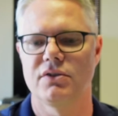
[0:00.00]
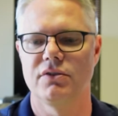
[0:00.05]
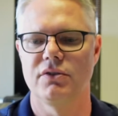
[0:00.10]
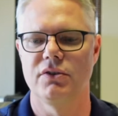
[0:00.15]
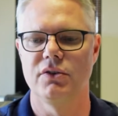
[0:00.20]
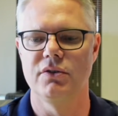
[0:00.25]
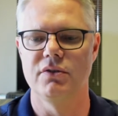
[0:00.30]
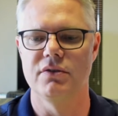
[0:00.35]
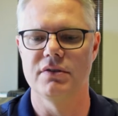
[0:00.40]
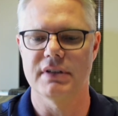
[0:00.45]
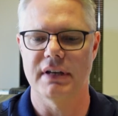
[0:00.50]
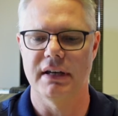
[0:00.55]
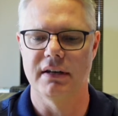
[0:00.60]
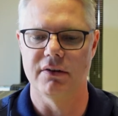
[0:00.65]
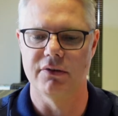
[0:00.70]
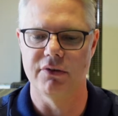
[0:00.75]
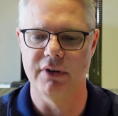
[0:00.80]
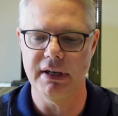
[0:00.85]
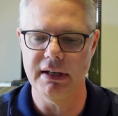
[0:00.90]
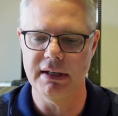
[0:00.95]
use
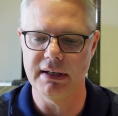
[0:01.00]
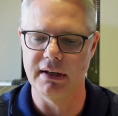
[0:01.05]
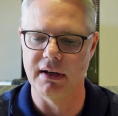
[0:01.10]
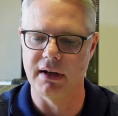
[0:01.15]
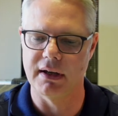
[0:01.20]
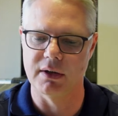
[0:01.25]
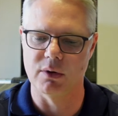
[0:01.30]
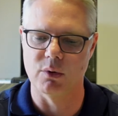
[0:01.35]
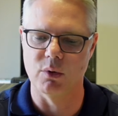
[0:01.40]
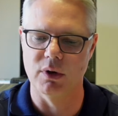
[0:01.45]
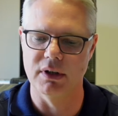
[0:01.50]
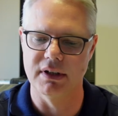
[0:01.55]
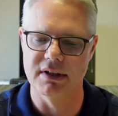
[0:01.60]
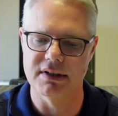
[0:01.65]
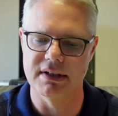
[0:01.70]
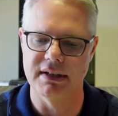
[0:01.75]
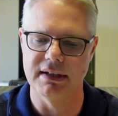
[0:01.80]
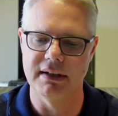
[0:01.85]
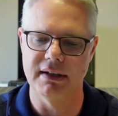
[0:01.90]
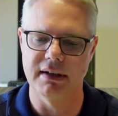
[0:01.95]
a really high
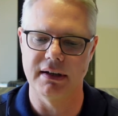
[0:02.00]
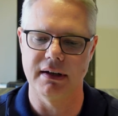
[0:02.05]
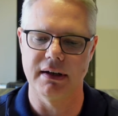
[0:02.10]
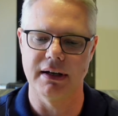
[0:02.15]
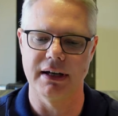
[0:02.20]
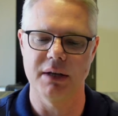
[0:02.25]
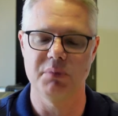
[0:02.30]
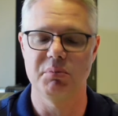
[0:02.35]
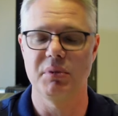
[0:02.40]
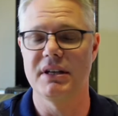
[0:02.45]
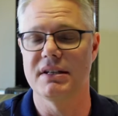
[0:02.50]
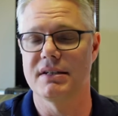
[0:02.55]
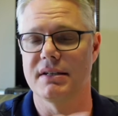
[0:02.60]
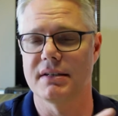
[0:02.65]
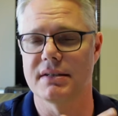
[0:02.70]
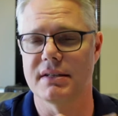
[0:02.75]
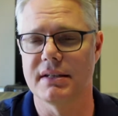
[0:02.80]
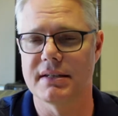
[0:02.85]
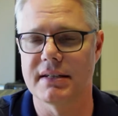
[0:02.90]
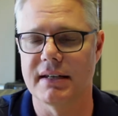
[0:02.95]
quality
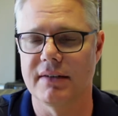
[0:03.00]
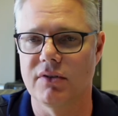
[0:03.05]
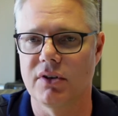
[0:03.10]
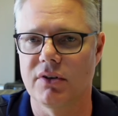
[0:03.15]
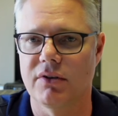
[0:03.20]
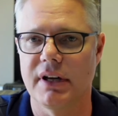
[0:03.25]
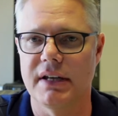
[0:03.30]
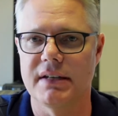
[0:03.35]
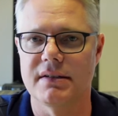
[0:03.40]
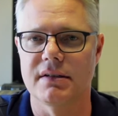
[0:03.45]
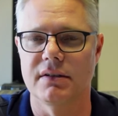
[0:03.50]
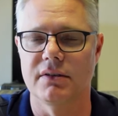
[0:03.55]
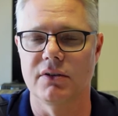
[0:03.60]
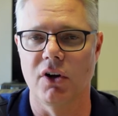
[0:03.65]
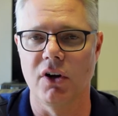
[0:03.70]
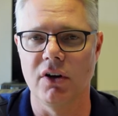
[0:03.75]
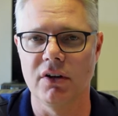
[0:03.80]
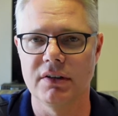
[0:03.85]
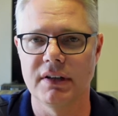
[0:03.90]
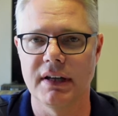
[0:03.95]
IP67 rated
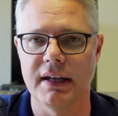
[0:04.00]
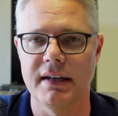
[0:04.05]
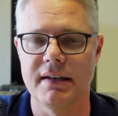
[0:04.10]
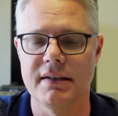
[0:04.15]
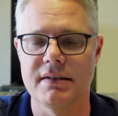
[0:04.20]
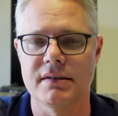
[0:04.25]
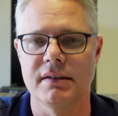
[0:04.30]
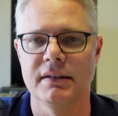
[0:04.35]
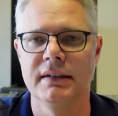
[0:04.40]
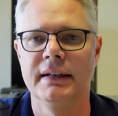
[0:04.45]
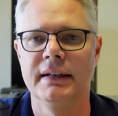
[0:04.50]
hard case.